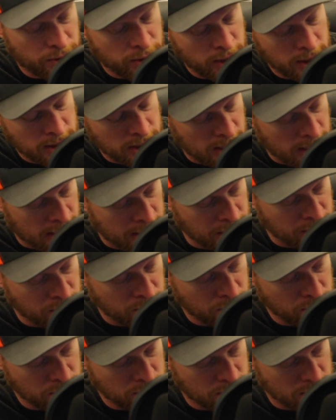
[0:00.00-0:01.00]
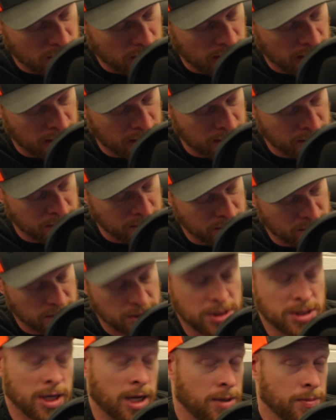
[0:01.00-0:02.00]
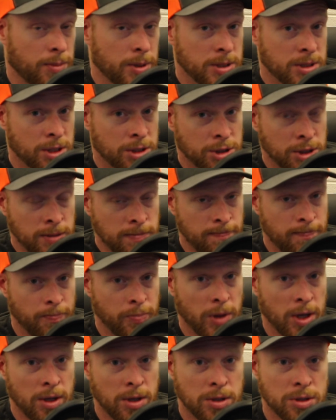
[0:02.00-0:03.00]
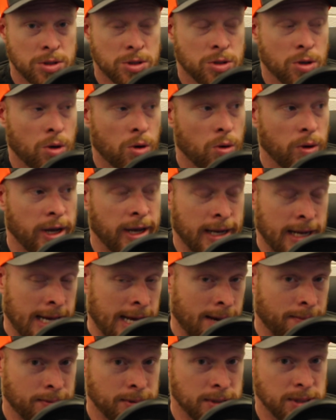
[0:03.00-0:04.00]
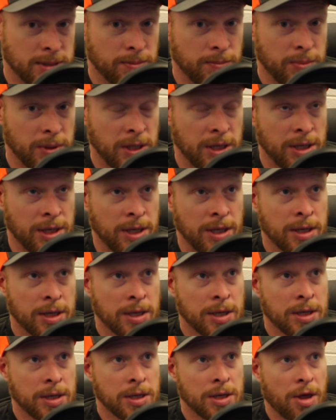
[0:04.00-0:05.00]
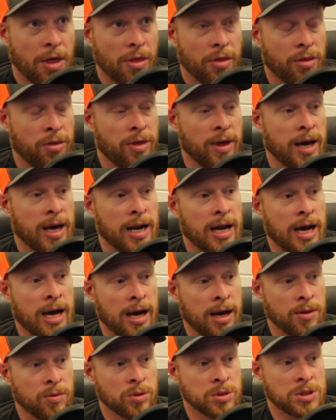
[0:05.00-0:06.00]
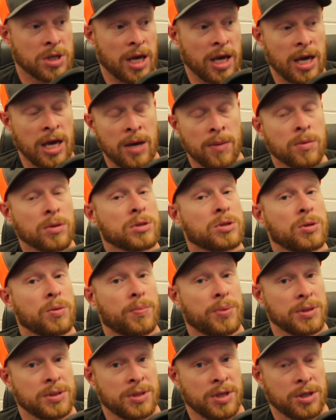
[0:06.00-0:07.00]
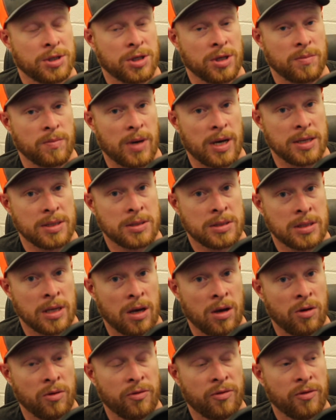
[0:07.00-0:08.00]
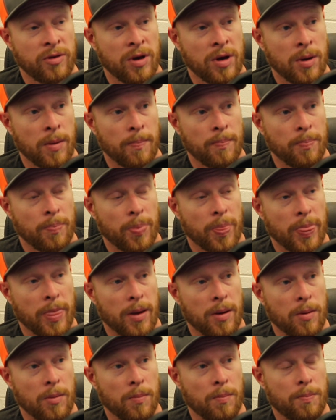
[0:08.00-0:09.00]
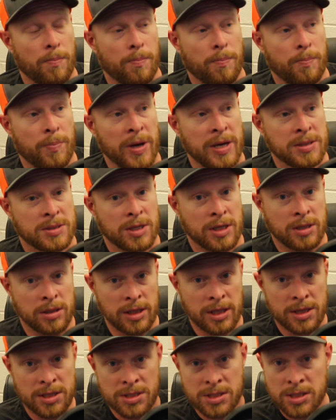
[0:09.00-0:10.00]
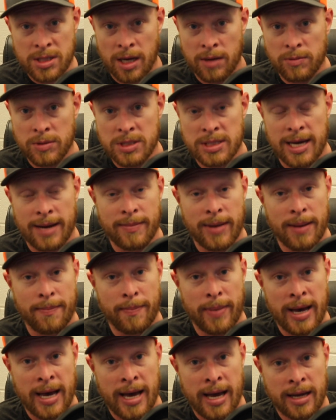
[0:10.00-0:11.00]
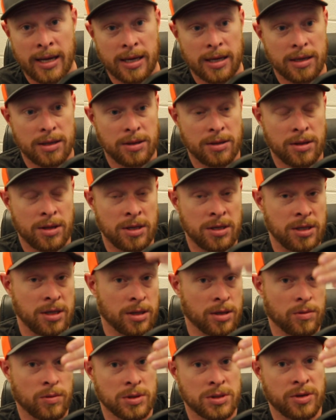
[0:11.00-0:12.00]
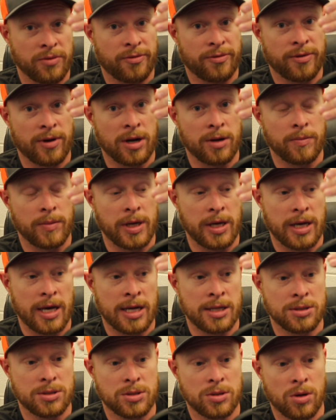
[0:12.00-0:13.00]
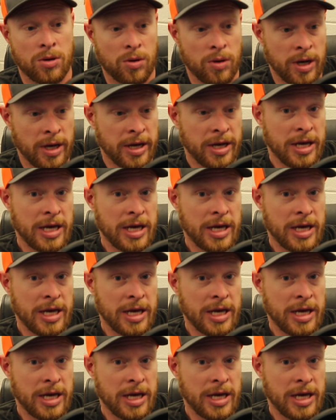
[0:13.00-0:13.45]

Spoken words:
thing that I use is sun position. So it happened to be that I was able to position myself. Basically, the sun was at my back, the deer was in front of me. And so,